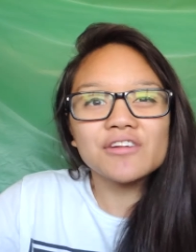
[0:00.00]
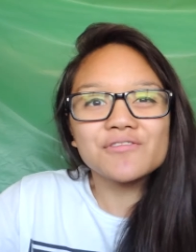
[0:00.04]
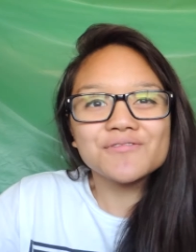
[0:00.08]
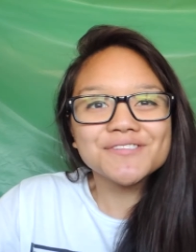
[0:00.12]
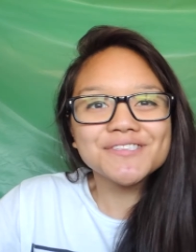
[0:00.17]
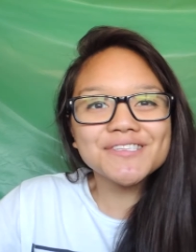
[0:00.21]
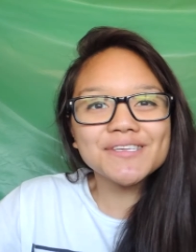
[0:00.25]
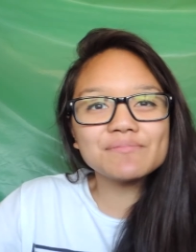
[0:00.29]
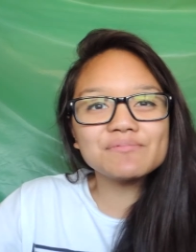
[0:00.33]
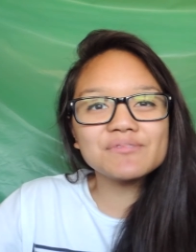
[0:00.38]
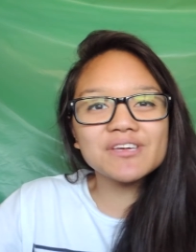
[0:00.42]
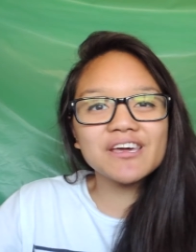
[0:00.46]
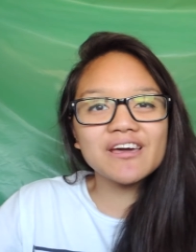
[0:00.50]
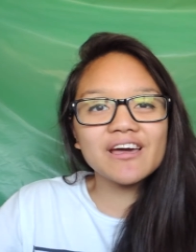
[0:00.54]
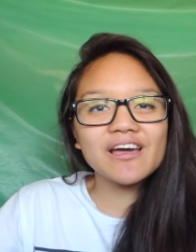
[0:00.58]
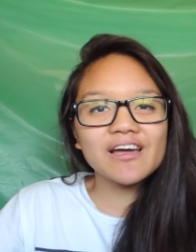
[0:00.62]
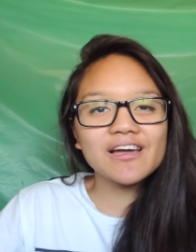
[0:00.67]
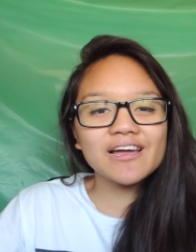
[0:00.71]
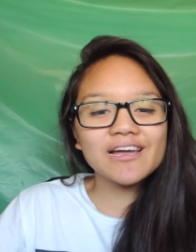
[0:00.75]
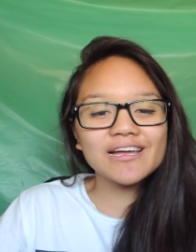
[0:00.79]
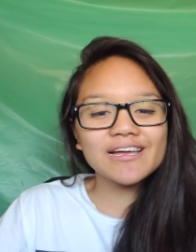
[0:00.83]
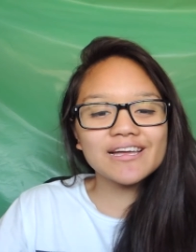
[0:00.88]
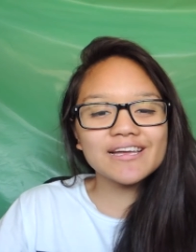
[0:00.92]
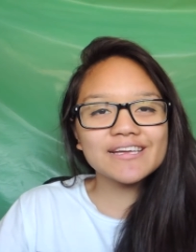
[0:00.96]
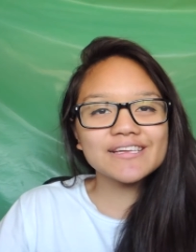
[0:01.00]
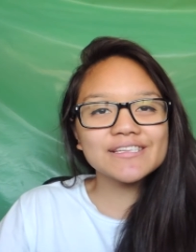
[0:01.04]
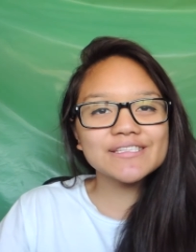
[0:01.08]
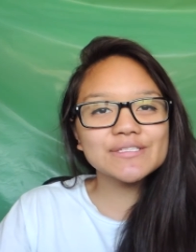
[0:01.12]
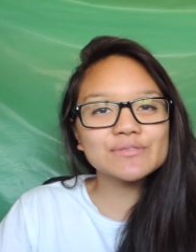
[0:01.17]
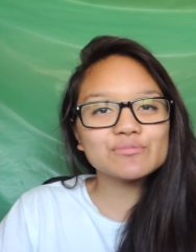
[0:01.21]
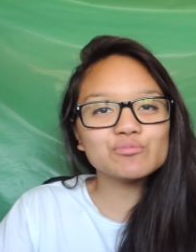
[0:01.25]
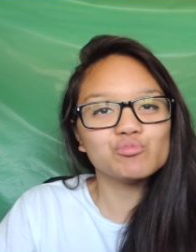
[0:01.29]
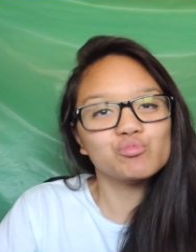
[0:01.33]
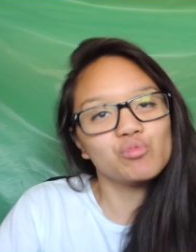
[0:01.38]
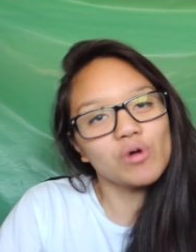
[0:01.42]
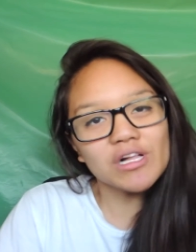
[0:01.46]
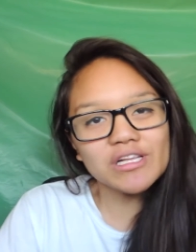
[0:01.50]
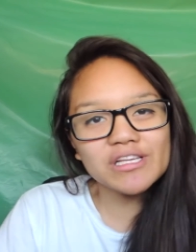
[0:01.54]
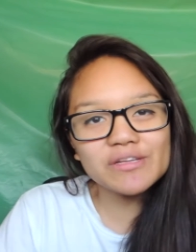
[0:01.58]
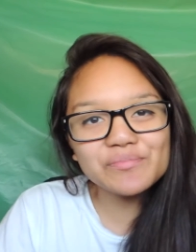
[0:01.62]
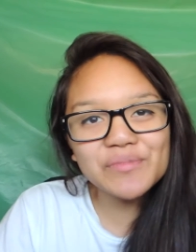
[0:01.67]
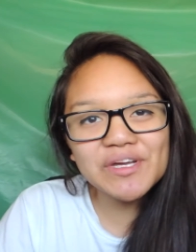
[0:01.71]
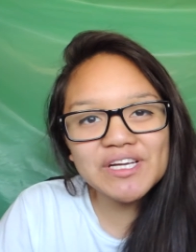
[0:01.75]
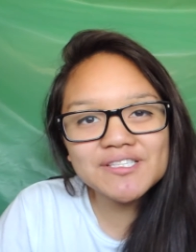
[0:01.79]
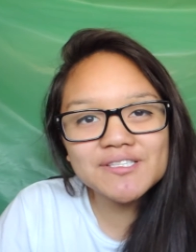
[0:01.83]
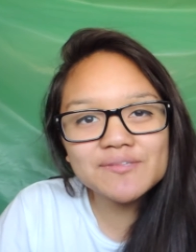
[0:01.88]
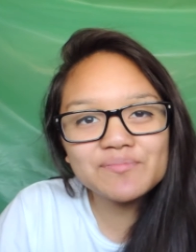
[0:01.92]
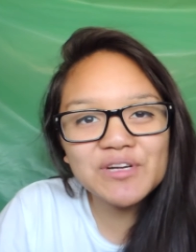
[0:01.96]
Hey, what's up guys? Welcome
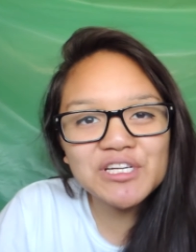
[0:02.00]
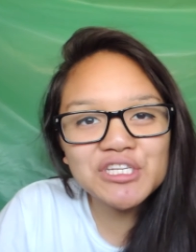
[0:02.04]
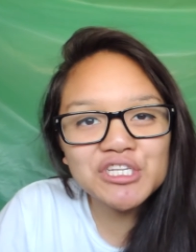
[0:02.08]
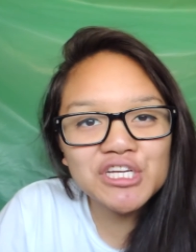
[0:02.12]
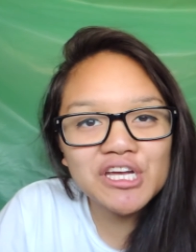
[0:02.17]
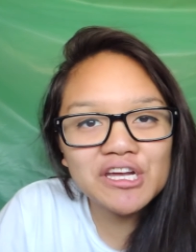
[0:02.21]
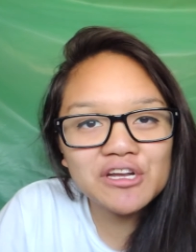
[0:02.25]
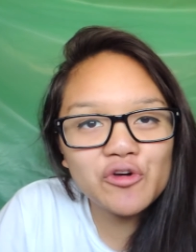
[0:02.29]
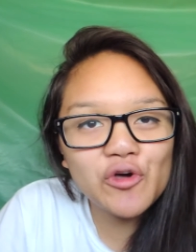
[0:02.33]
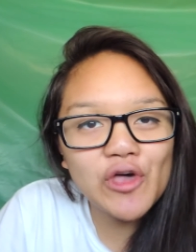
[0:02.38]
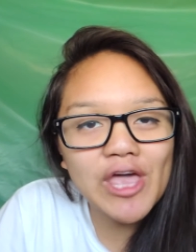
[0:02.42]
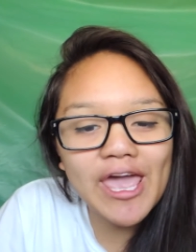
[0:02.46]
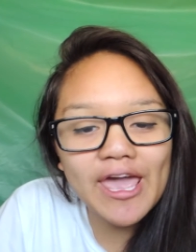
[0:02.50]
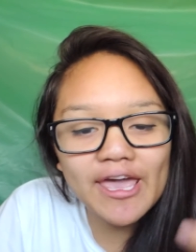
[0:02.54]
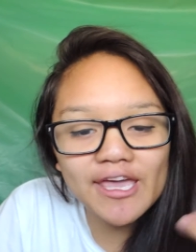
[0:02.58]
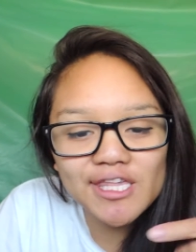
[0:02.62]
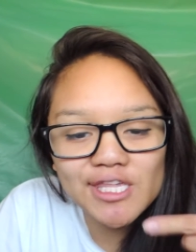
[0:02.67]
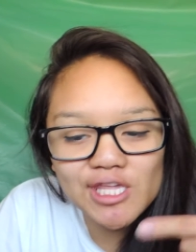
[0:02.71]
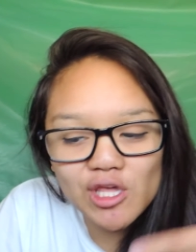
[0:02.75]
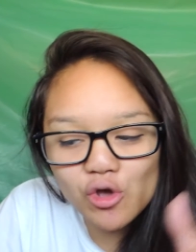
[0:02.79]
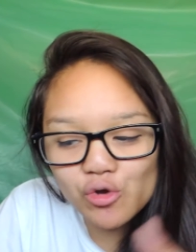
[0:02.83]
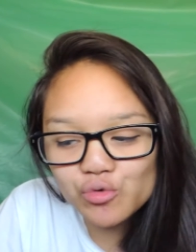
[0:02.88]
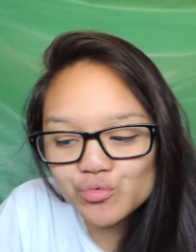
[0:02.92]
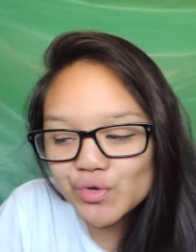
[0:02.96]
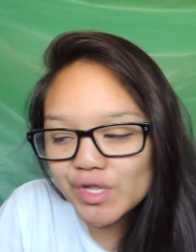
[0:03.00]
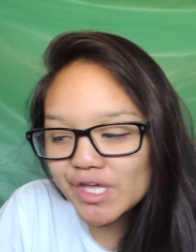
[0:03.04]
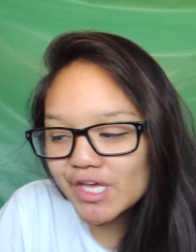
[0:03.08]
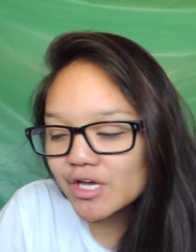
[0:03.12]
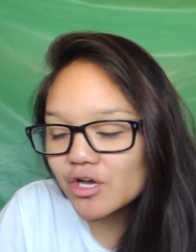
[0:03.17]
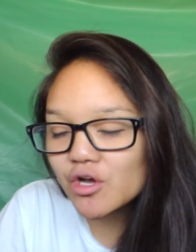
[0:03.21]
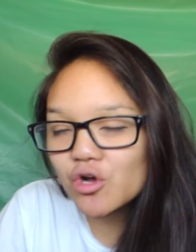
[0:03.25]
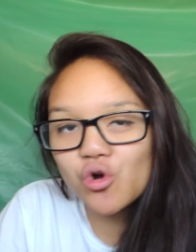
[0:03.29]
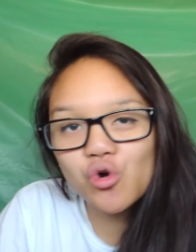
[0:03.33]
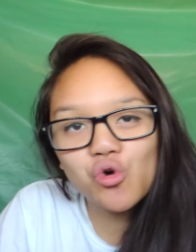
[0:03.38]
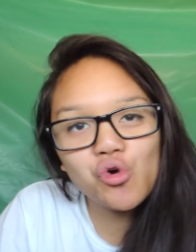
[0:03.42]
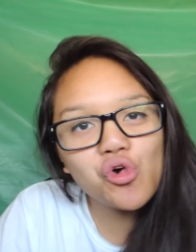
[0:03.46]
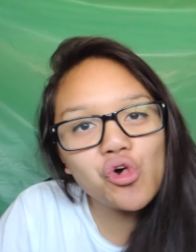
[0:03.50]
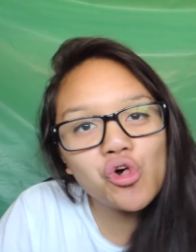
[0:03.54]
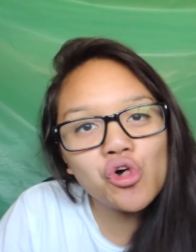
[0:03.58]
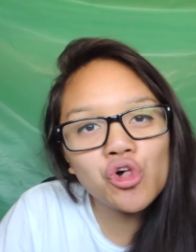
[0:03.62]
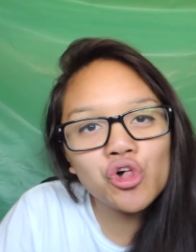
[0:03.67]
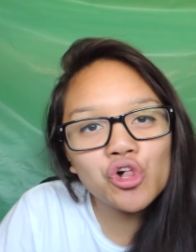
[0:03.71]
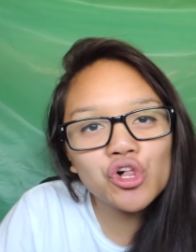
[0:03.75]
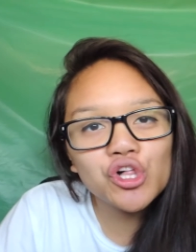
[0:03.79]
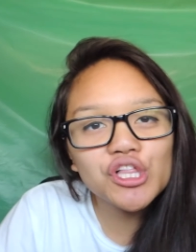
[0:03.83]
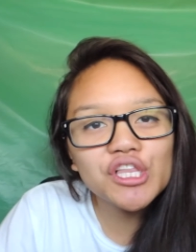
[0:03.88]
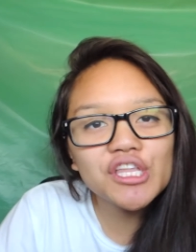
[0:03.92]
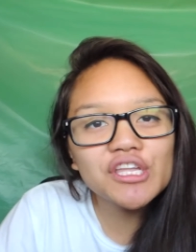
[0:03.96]
back to my channel. Hey, yo,
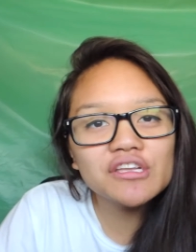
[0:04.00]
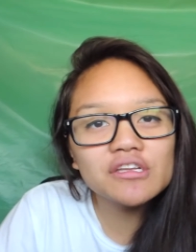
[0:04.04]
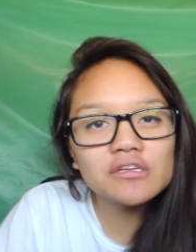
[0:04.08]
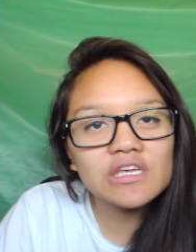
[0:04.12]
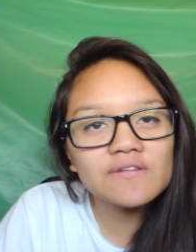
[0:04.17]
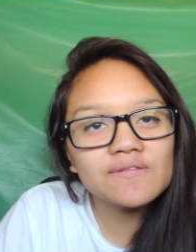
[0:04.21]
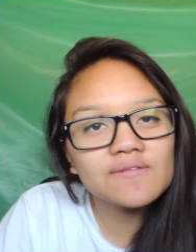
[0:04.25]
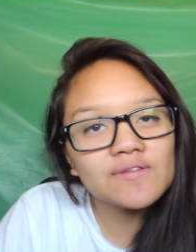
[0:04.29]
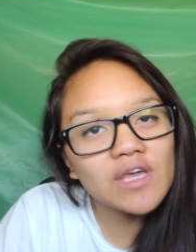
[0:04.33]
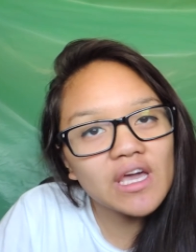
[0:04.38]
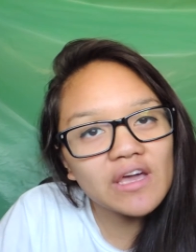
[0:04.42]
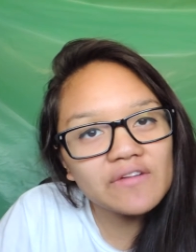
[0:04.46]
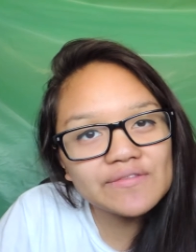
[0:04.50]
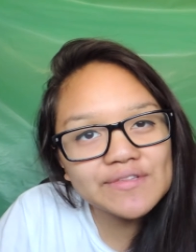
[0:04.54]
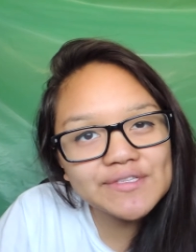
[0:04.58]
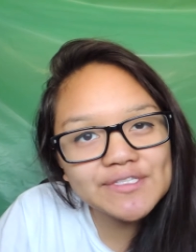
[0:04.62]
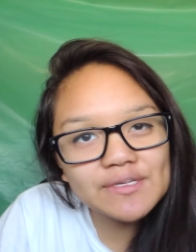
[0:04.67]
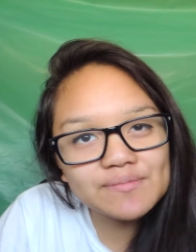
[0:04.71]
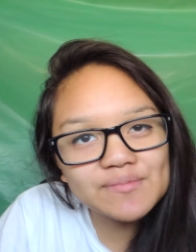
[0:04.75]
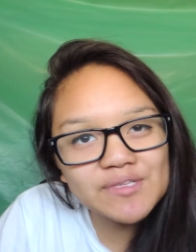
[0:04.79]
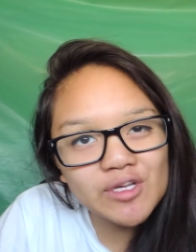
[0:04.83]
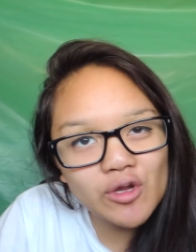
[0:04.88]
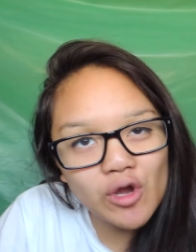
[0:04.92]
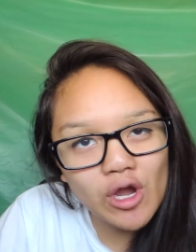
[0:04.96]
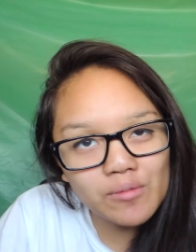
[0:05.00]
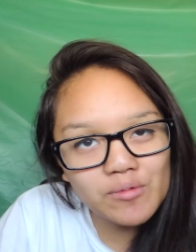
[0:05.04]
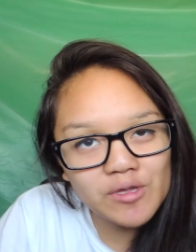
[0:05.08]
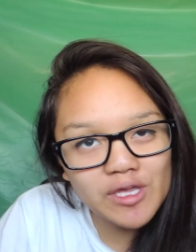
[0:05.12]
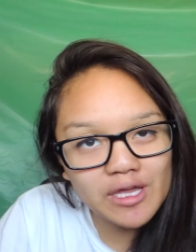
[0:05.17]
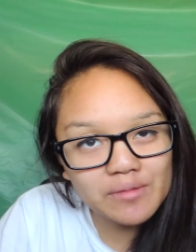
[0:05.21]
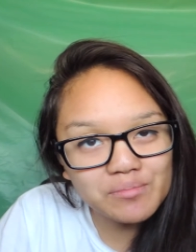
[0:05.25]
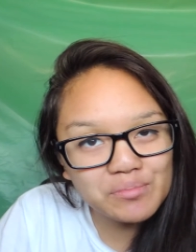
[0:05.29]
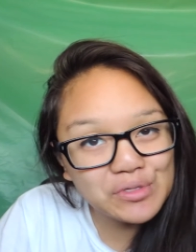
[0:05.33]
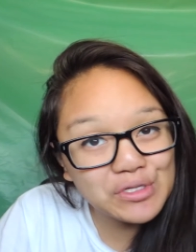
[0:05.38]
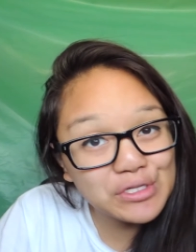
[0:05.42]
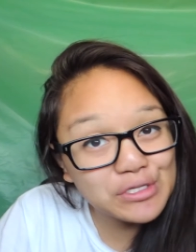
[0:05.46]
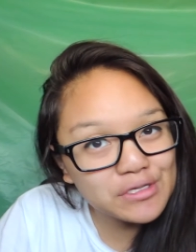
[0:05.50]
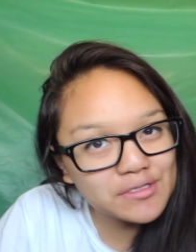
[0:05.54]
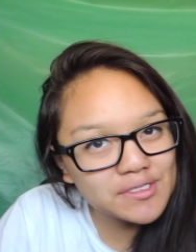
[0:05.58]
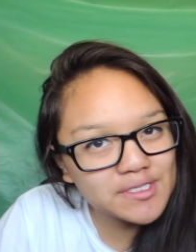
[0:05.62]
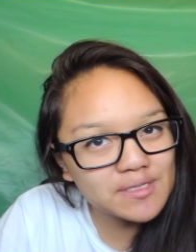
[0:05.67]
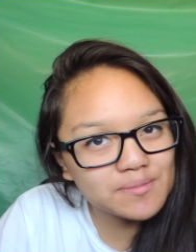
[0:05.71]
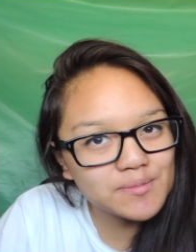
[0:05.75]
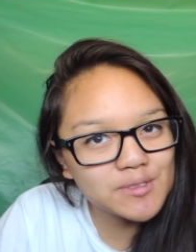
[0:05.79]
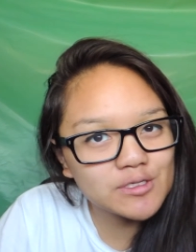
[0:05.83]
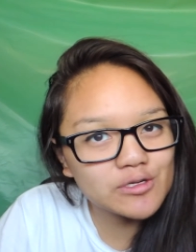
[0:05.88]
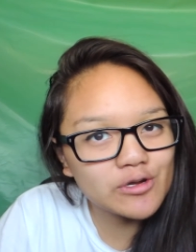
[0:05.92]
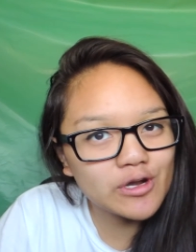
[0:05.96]
Nicole. If you haven't subscribed yet, please
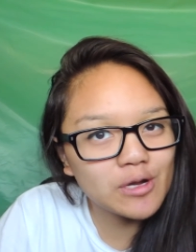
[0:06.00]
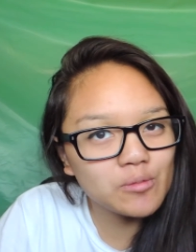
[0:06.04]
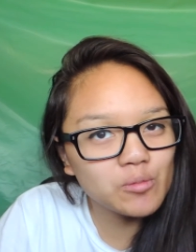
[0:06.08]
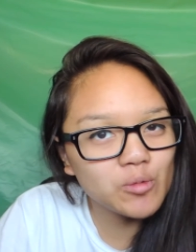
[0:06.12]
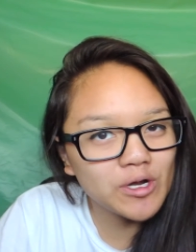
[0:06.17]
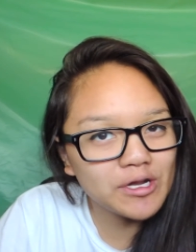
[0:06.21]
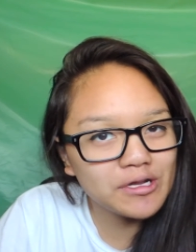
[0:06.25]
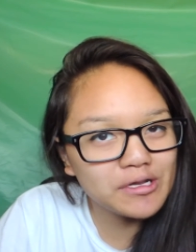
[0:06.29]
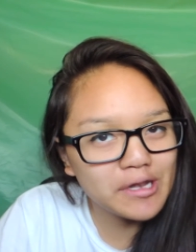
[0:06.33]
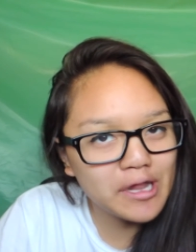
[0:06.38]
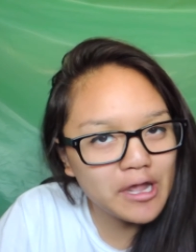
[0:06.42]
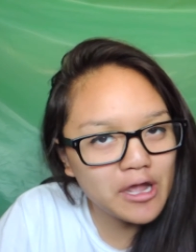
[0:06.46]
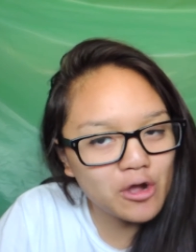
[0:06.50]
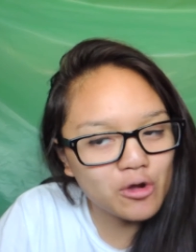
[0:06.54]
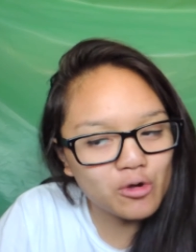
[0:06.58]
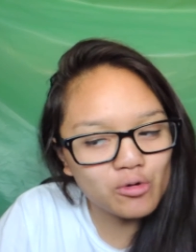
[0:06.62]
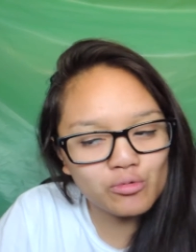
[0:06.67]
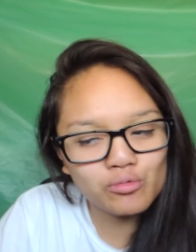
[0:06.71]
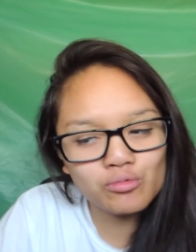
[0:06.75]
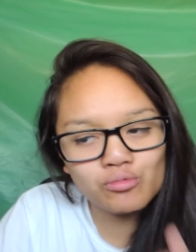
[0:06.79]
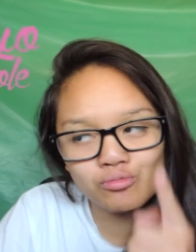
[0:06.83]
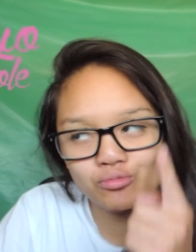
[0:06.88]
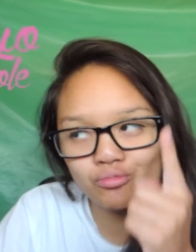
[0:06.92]
subscribe right now.